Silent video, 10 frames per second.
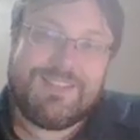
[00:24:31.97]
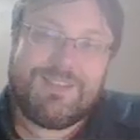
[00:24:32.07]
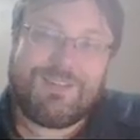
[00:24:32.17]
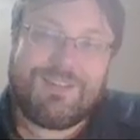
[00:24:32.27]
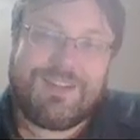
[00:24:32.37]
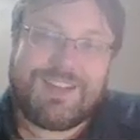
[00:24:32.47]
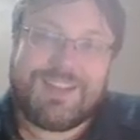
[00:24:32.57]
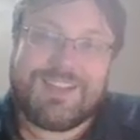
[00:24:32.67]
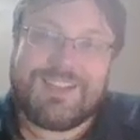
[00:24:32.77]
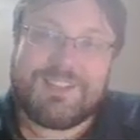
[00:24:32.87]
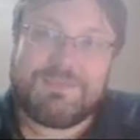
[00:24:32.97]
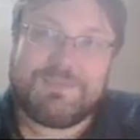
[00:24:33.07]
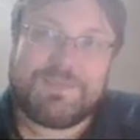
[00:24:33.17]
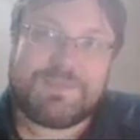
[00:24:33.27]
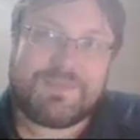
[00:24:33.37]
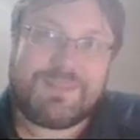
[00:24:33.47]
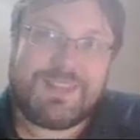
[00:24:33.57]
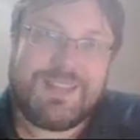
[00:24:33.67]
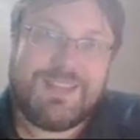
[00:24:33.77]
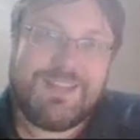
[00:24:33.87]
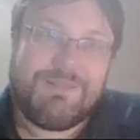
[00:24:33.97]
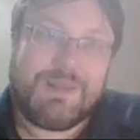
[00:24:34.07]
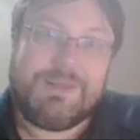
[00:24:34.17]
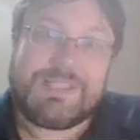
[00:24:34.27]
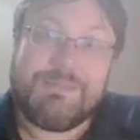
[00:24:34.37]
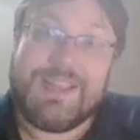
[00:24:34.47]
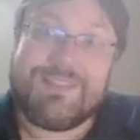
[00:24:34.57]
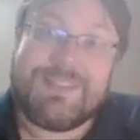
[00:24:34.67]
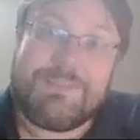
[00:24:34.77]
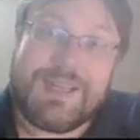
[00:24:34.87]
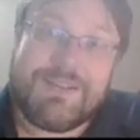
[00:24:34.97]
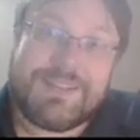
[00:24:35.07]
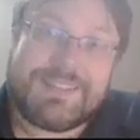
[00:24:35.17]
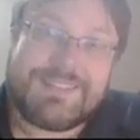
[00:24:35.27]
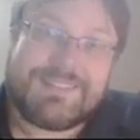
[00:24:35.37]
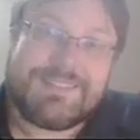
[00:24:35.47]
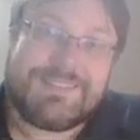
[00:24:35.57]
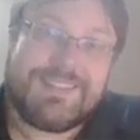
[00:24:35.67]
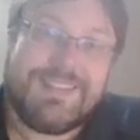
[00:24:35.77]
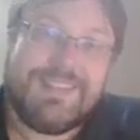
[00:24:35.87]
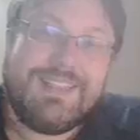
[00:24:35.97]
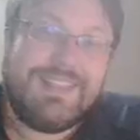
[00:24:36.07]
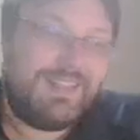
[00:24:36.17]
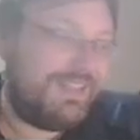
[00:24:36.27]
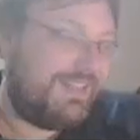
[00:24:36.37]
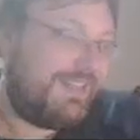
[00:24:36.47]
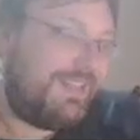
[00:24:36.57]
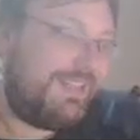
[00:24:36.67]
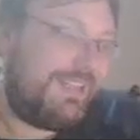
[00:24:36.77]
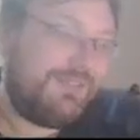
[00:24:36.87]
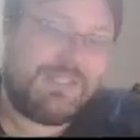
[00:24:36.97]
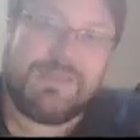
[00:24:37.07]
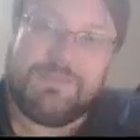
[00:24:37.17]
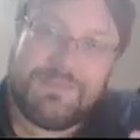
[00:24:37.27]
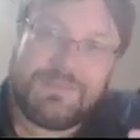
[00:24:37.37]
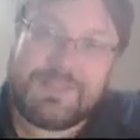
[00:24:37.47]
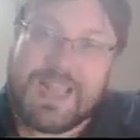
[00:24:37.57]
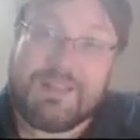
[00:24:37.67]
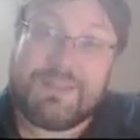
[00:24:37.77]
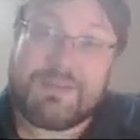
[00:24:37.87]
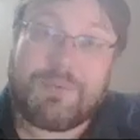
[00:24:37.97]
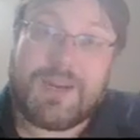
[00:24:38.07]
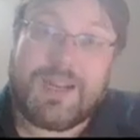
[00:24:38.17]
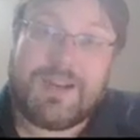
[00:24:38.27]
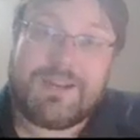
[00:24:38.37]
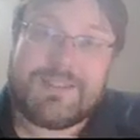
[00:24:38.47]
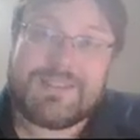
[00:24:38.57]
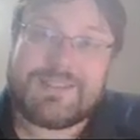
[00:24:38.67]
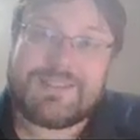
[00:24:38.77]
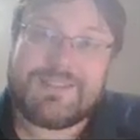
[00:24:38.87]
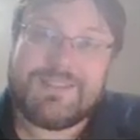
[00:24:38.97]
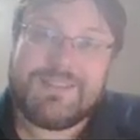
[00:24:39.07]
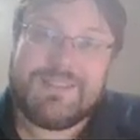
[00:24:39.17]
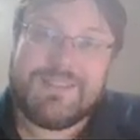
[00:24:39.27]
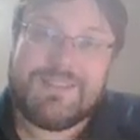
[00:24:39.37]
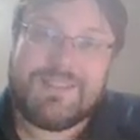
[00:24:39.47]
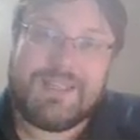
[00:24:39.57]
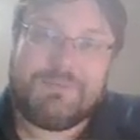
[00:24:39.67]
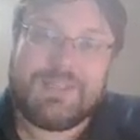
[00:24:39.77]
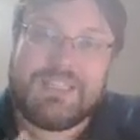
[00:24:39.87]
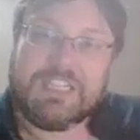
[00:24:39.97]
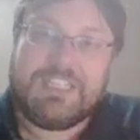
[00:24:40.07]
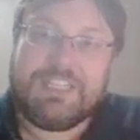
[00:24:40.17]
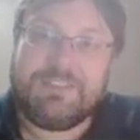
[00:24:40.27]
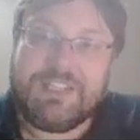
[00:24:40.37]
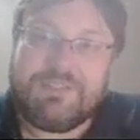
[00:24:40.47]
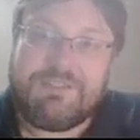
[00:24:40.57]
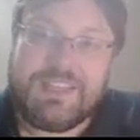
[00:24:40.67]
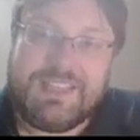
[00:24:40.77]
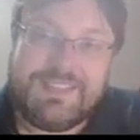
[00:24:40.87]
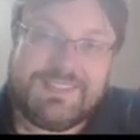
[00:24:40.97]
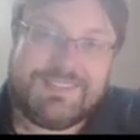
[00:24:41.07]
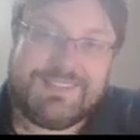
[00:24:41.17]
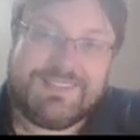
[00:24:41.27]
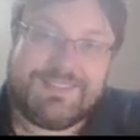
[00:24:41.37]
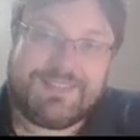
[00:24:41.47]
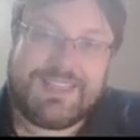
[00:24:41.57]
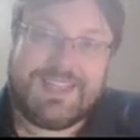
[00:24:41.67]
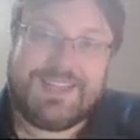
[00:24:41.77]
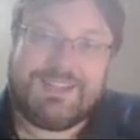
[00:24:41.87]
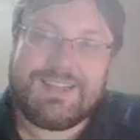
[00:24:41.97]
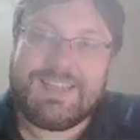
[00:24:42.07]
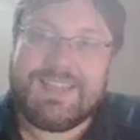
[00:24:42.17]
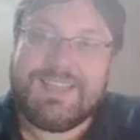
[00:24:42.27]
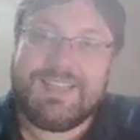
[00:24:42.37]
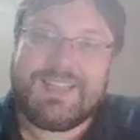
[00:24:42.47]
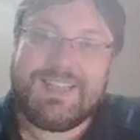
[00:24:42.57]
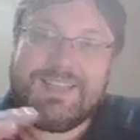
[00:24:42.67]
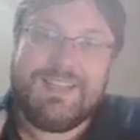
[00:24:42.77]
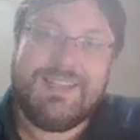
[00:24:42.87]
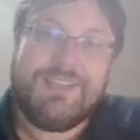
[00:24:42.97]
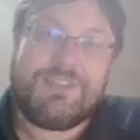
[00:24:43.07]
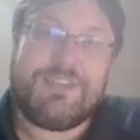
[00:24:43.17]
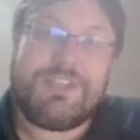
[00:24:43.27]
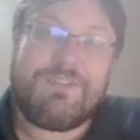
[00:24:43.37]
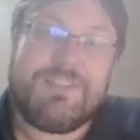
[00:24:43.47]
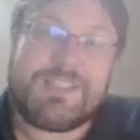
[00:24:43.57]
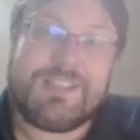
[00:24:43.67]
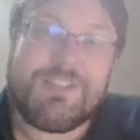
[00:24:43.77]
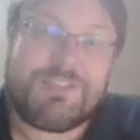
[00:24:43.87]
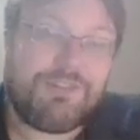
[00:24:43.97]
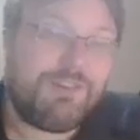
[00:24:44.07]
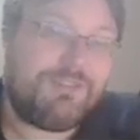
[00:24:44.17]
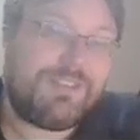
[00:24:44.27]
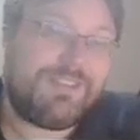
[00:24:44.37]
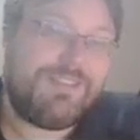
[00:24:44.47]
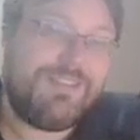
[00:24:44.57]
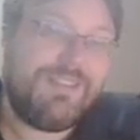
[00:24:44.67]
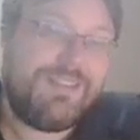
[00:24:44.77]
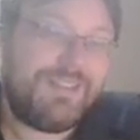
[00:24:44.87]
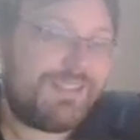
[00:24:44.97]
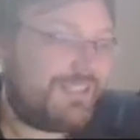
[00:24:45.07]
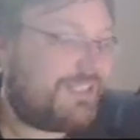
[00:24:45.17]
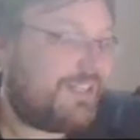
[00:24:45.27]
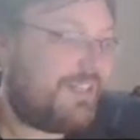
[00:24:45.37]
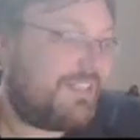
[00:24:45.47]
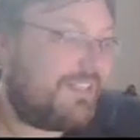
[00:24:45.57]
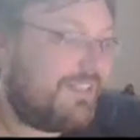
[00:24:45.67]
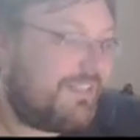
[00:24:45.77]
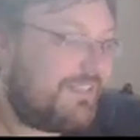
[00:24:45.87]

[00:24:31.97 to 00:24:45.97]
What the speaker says: Or maybe some elderberry. They do some Catholic prayers. They put the onion on your feet. Okay? Or they can treat you for sunstroke. That's the Traiteur.